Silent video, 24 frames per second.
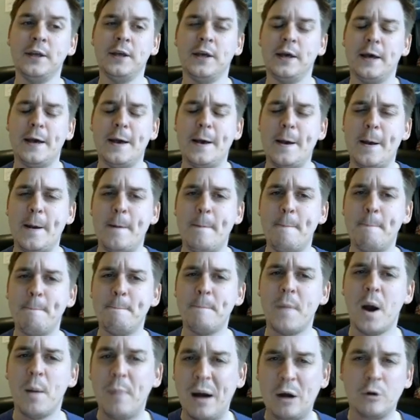
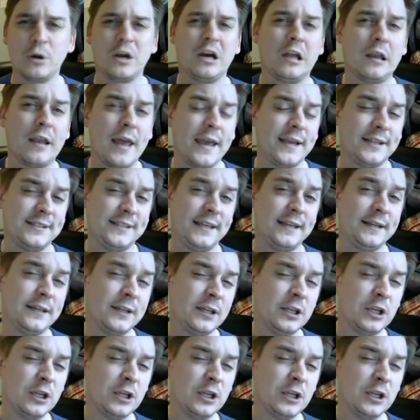about collecting.